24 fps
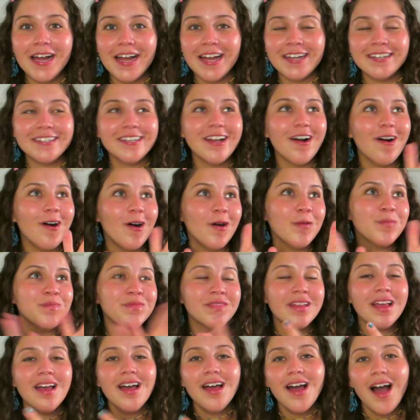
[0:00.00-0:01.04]
And y'all,
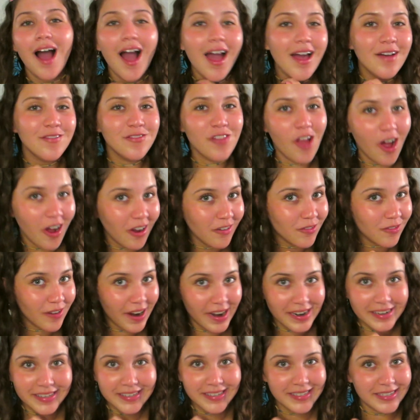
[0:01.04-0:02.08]
I have not
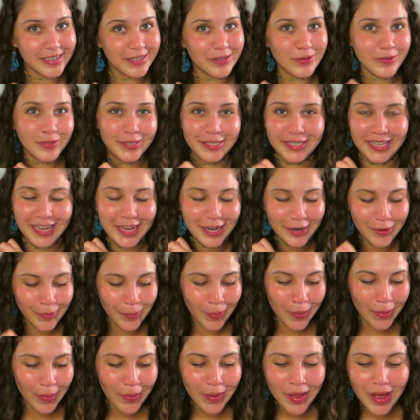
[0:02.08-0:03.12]
read a single
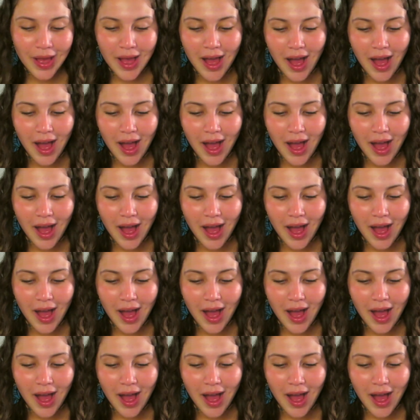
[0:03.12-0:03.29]
sequel.